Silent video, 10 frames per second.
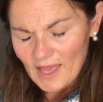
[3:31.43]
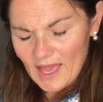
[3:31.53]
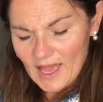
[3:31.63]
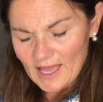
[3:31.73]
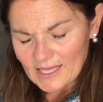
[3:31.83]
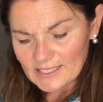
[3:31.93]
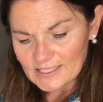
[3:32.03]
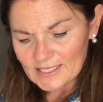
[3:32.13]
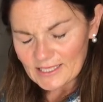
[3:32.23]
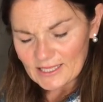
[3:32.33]
And
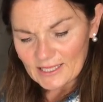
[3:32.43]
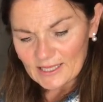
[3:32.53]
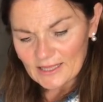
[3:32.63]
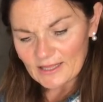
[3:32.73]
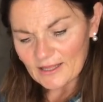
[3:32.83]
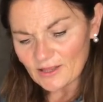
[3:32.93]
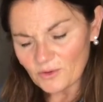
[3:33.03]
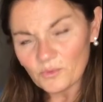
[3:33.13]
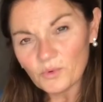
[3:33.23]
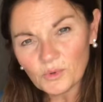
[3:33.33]
the
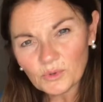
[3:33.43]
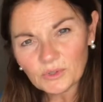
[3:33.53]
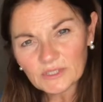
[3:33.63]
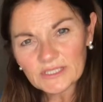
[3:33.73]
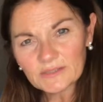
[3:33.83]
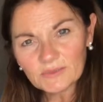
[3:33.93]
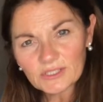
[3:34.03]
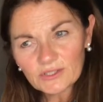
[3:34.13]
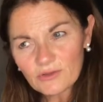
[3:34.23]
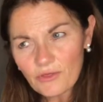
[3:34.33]
wool seems
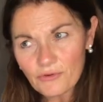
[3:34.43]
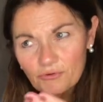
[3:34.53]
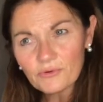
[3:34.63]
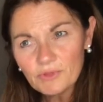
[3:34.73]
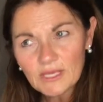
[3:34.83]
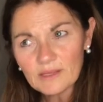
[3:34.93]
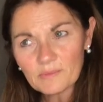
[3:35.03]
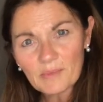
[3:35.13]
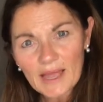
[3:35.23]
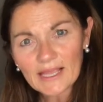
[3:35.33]
to throw the heat
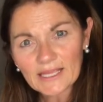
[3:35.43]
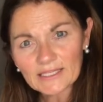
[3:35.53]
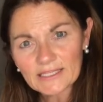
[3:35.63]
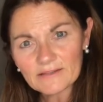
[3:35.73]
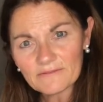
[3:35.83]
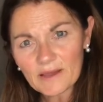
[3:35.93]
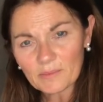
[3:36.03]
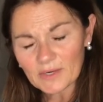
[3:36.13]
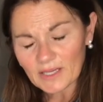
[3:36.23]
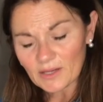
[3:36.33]
back into the
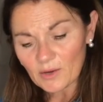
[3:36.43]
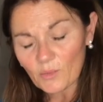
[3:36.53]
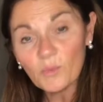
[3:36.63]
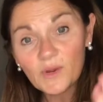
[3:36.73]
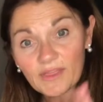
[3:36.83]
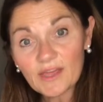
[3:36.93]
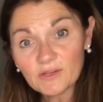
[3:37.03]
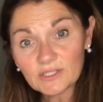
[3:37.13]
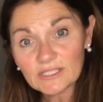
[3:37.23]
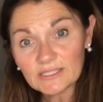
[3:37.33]
fabric
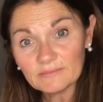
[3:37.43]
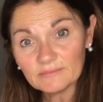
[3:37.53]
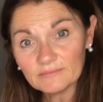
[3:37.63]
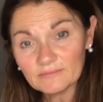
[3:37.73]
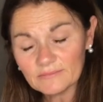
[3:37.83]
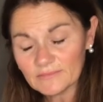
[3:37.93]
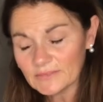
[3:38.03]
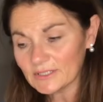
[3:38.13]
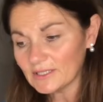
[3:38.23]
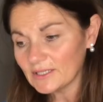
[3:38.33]
without steam.
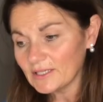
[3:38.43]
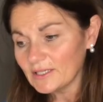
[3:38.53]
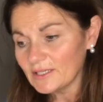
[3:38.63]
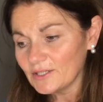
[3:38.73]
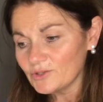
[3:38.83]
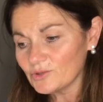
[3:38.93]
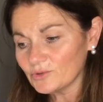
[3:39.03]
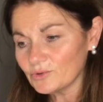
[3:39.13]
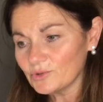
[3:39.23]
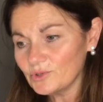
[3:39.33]

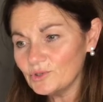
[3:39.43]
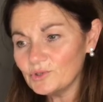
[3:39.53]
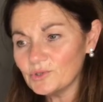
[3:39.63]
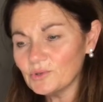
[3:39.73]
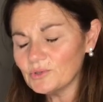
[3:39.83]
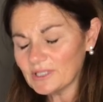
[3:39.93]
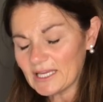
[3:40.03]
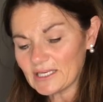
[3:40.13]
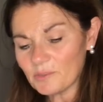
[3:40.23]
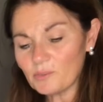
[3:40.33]
So you don't
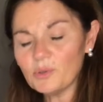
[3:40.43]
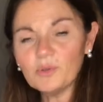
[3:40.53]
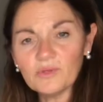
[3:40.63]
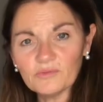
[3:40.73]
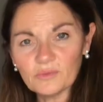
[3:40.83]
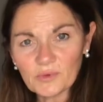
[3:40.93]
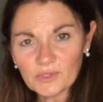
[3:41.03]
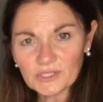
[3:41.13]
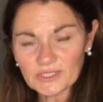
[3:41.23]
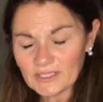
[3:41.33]
get a pool of
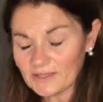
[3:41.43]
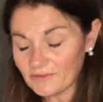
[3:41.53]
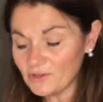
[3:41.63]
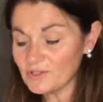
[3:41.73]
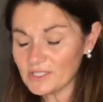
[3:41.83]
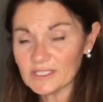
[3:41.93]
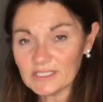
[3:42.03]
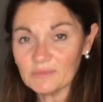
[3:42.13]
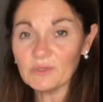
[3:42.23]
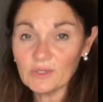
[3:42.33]
water. If you use the
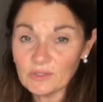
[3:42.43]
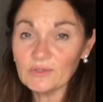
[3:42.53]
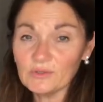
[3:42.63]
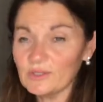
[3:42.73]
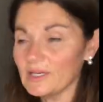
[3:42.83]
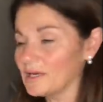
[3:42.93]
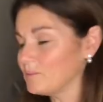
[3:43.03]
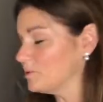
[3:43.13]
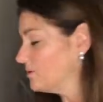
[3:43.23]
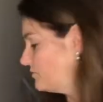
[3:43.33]
steam, you get a
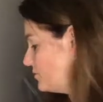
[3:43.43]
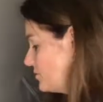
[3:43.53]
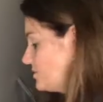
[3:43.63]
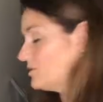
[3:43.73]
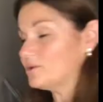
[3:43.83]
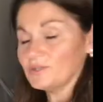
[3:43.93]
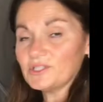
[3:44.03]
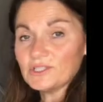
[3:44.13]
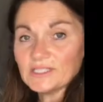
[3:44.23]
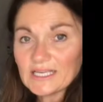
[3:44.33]
pool of water onto
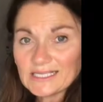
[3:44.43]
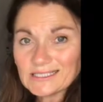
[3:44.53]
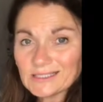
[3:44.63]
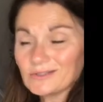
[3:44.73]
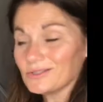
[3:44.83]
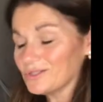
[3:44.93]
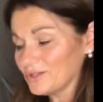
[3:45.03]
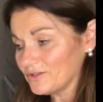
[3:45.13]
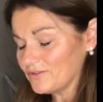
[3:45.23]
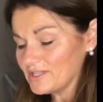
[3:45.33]
your desk. So it's not
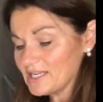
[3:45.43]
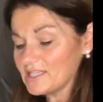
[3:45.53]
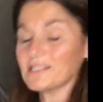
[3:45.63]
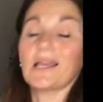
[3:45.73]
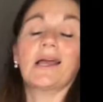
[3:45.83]
good for the desk.